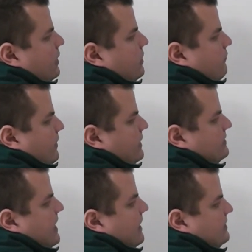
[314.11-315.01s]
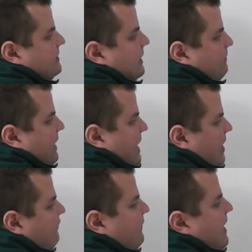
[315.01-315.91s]
3's got deep
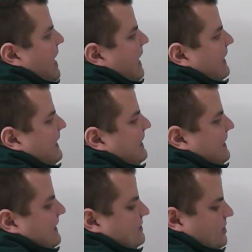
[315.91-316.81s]
half, and he needs